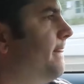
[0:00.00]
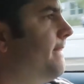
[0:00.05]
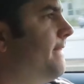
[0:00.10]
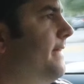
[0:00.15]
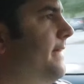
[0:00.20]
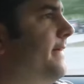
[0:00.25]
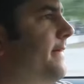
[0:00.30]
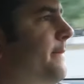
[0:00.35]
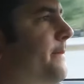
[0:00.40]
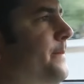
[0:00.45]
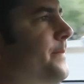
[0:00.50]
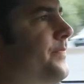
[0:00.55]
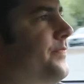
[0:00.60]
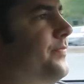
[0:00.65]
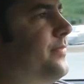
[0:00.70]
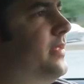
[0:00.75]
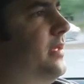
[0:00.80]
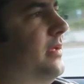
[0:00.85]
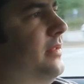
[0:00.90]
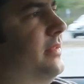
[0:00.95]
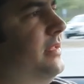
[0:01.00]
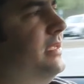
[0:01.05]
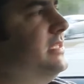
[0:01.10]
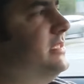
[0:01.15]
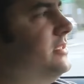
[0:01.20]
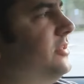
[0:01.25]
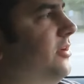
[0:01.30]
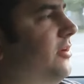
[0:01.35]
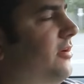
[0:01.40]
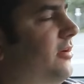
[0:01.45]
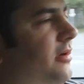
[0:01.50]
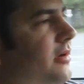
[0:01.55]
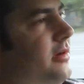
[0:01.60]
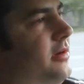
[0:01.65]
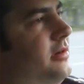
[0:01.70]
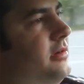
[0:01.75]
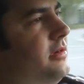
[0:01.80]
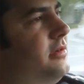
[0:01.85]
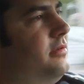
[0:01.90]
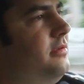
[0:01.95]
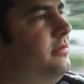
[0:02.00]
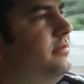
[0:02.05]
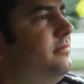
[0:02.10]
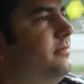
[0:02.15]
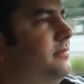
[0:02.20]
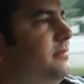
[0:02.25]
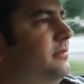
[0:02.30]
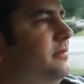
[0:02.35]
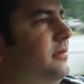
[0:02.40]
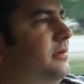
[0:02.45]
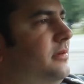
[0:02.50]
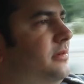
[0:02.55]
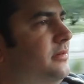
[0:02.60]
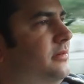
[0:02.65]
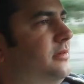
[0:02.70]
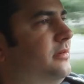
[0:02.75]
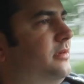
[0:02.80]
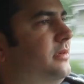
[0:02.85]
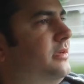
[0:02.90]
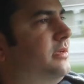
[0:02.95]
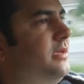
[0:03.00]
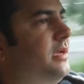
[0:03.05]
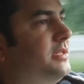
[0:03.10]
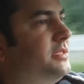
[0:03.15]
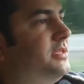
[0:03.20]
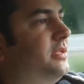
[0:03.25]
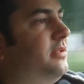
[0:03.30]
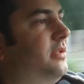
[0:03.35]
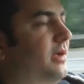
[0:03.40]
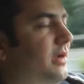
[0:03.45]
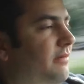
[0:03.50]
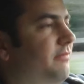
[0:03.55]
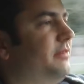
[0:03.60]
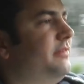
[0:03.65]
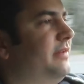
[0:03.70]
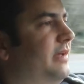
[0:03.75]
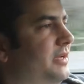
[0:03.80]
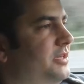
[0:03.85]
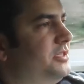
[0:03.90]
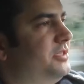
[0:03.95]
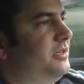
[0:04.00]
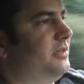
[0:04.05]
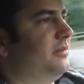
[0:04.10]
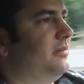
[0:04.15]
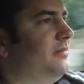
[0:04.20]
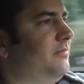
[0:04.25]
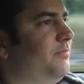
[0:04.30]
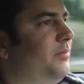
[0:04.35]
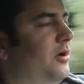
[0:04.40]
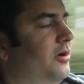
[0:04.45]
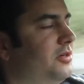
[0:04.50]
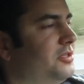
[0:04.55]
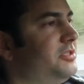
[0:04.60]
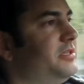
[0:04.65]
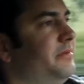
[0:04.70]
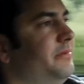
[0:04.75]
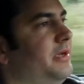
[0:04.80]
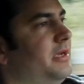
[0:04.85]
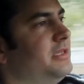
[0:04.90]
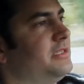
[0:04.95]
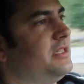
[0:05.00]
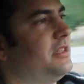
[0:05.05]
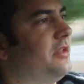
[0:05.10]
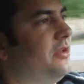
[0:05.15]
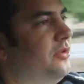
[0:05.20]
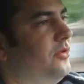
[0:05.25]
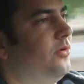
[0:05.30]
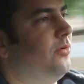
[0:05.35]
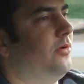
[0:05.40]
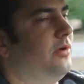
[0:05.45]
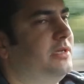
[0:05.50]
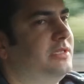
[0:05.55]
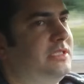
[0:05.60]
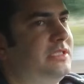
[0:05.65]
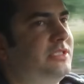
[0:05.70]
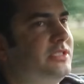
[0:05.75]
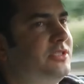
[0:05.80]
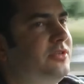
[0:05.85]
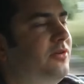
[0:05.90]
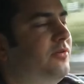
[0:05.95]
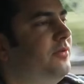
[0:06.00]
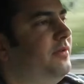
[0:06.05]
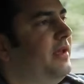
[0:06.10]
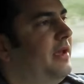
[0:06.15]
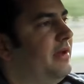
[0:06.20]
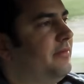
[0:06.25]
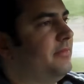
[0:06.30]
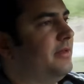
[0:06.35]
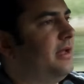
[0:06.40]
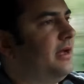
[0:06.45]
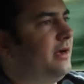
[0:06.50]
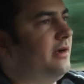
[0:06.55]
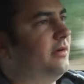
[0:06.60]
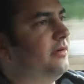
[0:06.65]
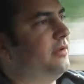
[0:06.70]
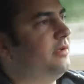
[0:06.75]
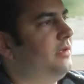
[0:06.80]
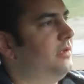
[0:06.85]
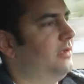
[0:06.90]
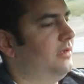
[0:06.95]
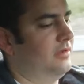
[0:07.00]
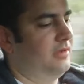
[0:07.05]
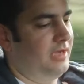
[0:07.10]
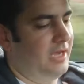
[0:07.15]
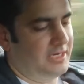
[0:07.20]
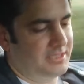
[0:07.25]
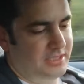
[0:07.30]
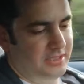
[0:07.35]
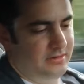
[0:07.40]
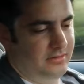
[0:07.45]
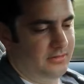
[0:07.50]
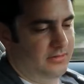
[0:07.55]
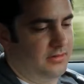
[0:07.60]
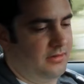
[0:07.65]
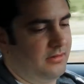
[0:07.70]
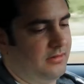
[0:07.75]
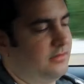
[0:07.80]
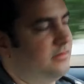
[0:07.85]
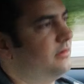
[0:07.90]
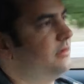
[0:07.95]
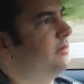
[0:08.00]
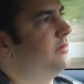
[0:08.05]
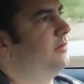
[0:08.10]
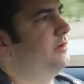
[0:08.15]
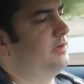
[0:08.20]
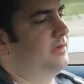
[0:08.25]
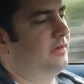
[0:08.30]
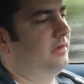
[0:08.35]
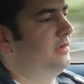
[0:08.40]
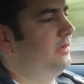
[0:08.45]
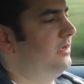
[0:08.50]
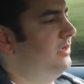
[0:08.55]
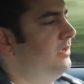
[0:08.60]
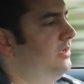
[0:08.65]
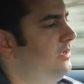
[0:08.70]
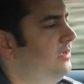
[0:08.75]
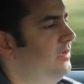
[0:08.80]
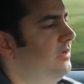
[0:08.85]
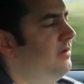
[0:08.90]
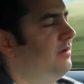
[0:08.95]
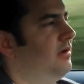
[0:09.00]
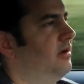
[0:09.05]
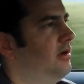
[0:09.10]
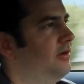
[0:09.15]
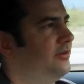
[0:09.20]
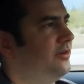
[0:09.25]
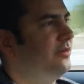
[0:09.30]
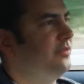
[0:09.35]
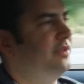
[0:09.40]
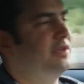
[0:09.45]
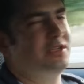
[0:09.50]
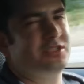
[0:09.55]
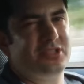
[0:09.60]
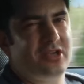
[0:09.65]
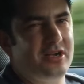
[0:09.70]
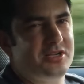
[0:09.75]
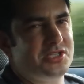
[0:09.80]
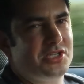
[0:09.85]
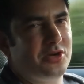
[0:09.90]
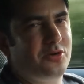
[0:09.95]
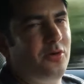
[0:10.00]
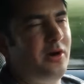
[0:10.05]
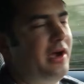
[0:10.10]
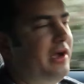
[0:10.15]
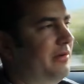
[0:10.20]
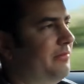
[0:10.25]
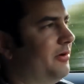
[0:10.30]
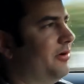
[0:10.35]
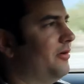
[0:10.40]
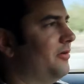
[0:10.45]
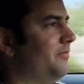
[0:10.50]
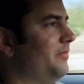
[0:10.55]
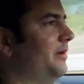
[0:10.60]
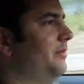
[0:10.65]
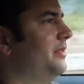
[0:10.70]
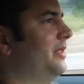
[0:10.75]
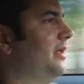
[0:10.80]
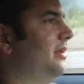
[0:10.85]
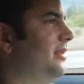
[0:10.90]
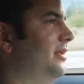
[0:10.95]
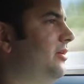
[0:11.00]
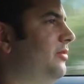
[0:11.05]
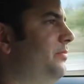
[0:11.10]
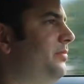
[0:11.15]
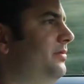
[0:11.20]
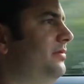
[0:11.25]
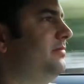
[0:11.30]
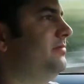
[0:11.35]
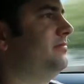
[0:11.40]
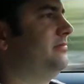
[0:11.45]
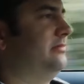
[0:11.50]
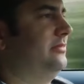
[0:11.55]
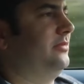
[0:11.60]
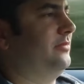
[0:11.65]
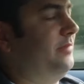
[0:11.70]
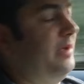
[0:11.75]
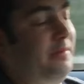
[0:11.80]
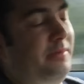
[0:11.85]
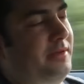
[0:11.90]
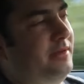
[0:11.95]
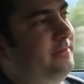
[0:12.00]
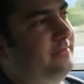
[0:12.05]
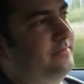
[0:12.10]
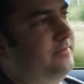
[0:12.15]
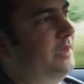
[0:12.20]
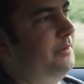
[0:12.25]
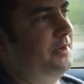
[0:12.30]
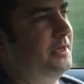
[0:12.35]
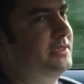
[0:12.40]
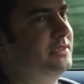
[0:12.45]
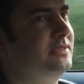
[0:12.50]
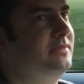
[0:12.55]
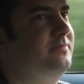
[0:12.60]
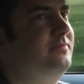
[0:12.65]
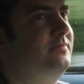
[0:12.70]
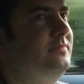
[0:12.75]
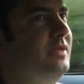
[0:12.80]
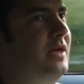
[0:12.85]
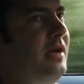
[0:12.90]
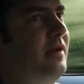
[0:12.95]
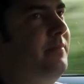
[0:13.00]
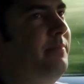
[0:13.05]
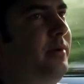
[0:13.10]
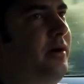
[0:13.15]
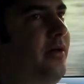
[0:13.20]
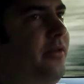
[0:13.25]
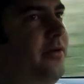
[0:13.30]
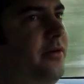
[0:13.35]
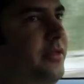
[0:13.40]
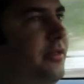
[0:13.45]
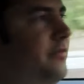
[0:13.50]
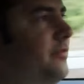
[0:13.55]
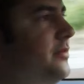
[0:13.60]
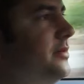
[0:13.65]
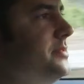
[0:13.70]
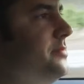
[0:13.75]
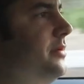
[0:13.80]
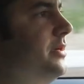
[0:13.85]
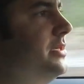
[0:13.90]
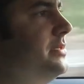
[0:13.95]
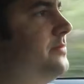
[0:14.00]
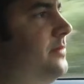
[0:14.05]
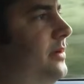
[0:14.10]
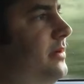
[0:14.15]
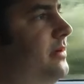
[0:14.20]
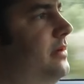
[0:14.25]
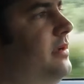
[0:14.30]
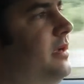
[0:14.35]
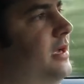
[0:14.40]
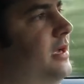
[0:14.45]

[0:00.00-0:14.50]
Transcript: Yeah, this car gets a lot of attention, partially because of the noise. It's so damn loud. Actually, you know what? I'll turn the exhaust to quiet mode. Maybe that'll help. Or maybe it's not a bother in the first place. But